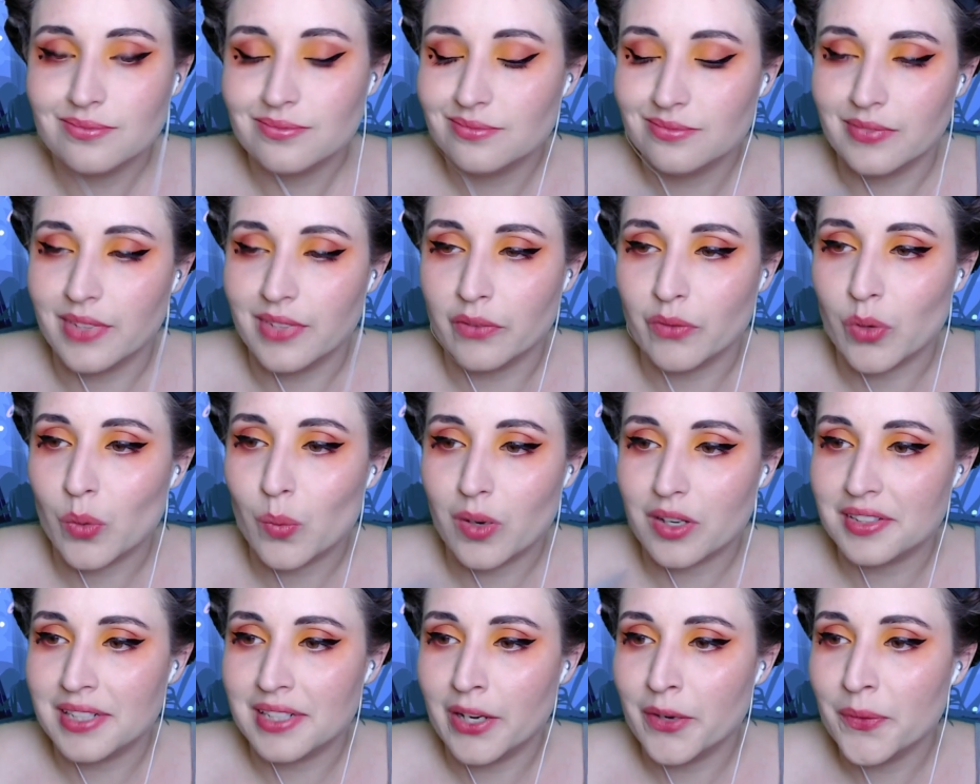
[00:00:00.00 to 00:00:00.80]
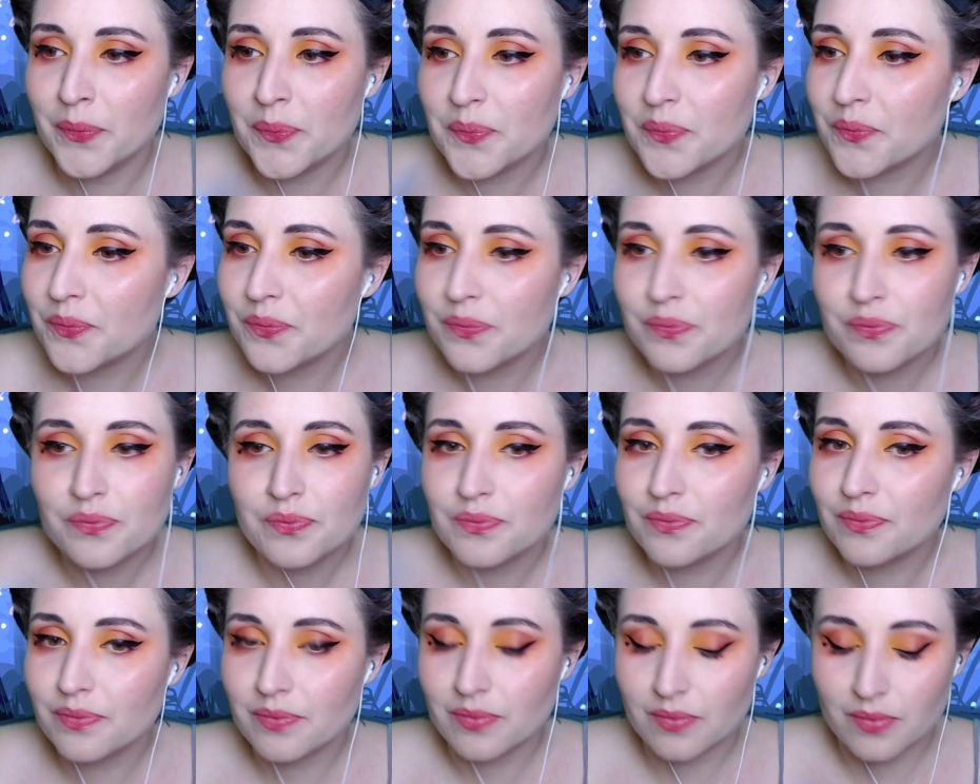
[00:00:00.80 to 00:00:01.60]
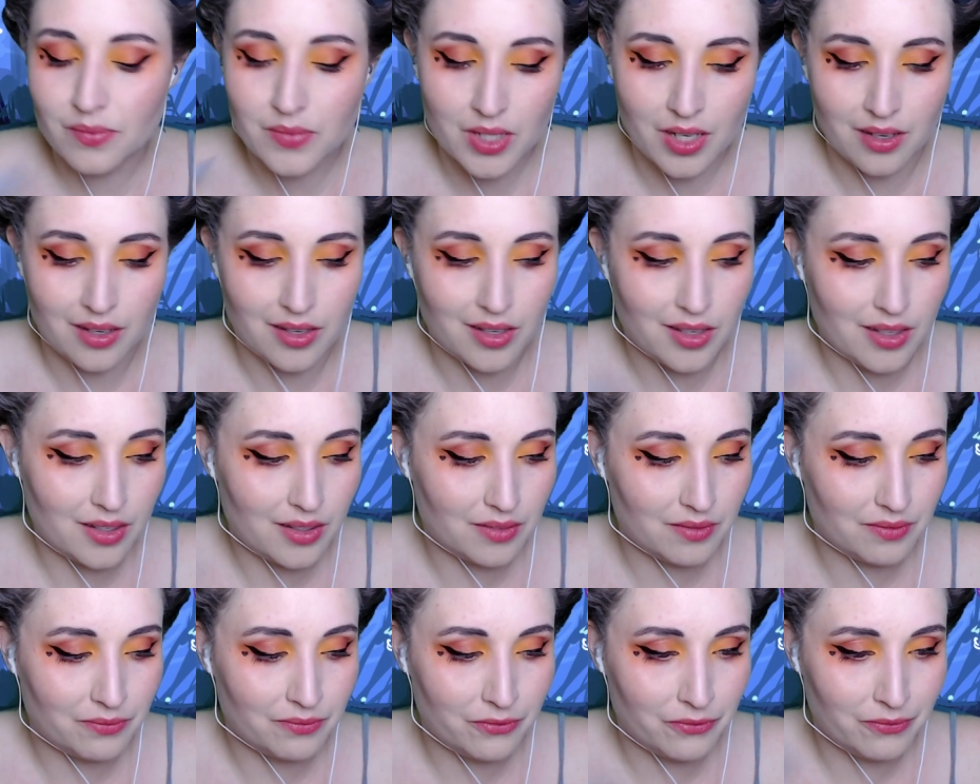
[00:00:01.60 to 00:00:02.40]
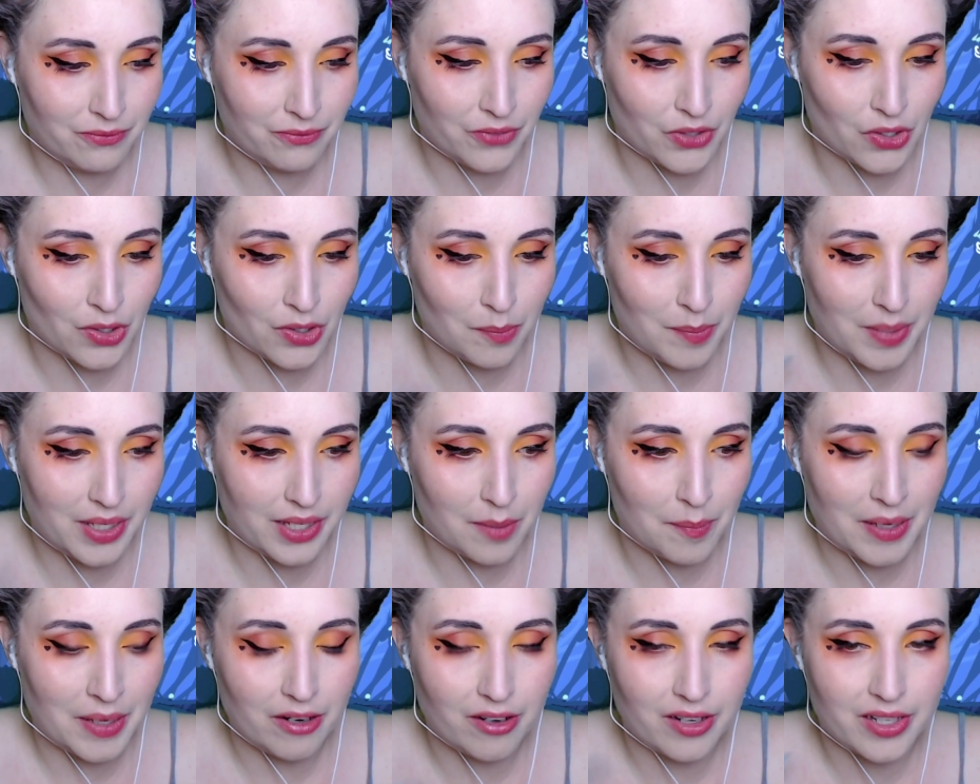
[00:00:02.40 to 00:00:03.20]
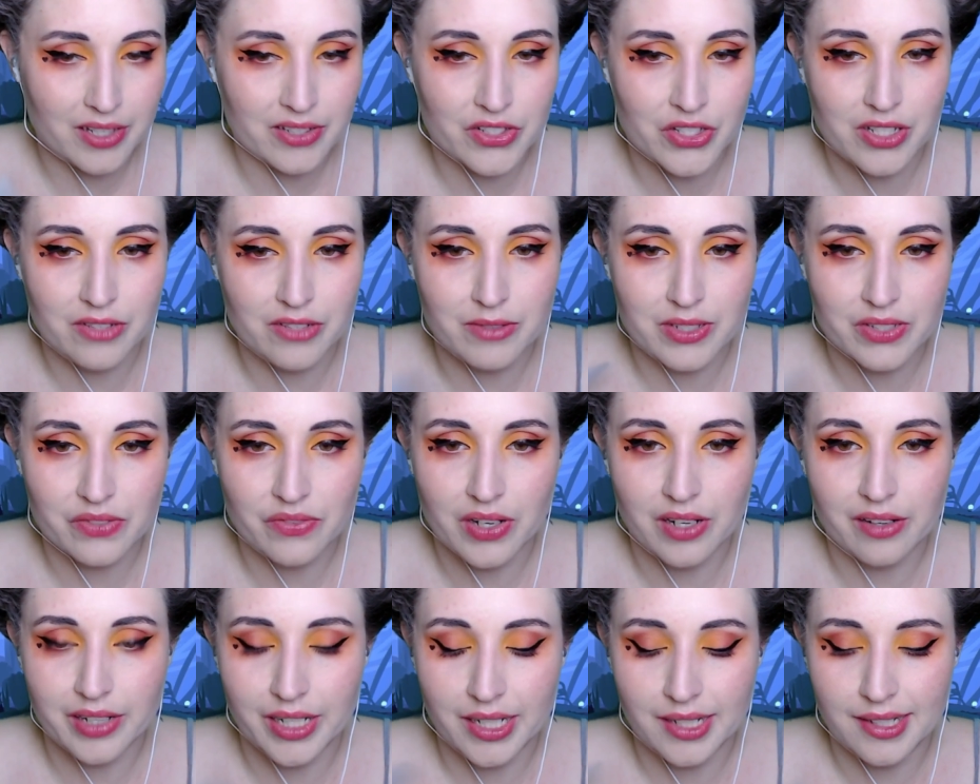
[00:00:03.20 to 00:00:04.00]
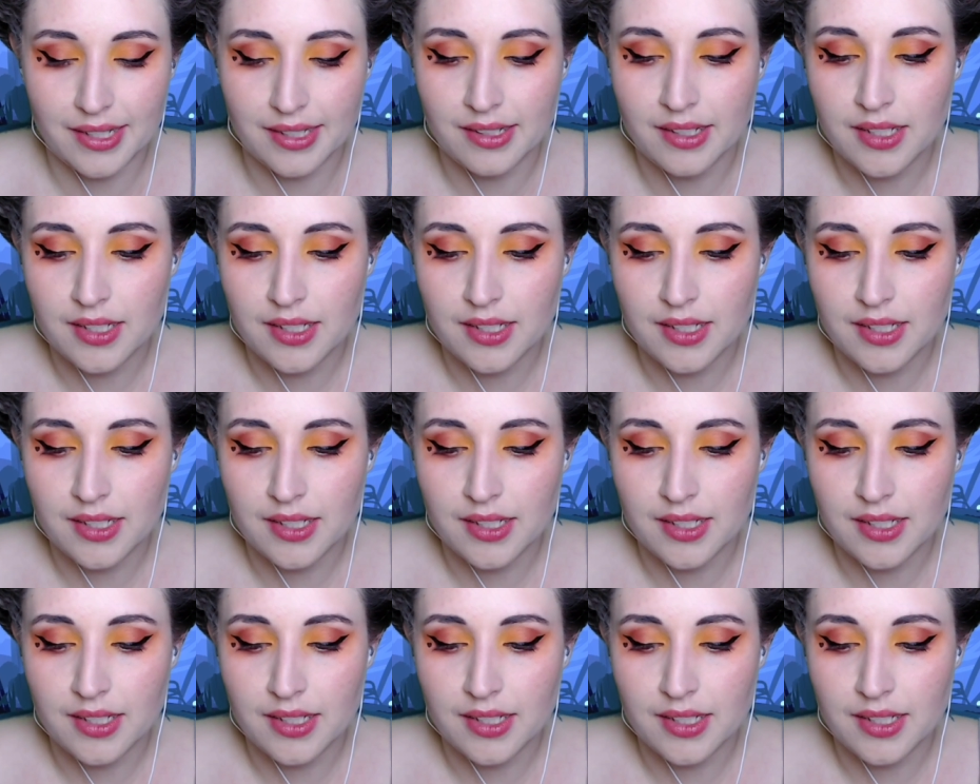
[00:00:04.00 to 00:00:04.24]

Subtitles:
worked out for her being a parent, because she was very